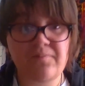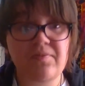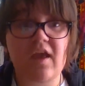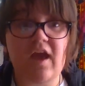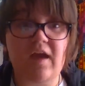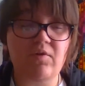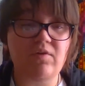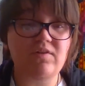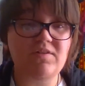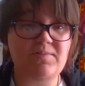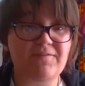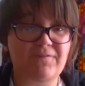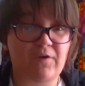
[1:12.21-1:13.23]
I'm going to
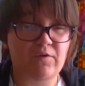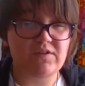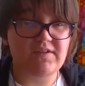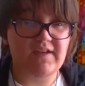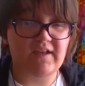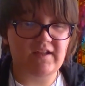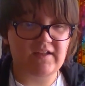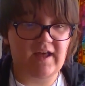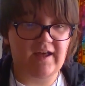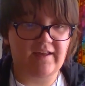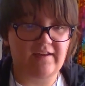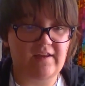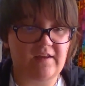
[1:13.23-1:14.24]
be focusing a
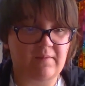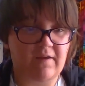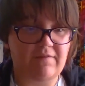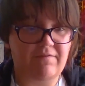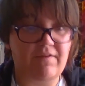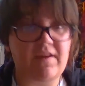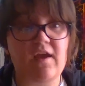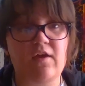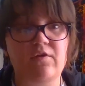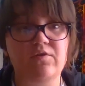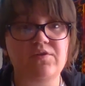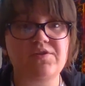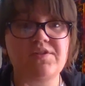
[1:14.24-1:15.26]
lot in my
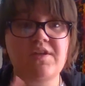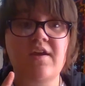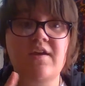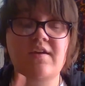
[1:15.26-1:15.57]
videos,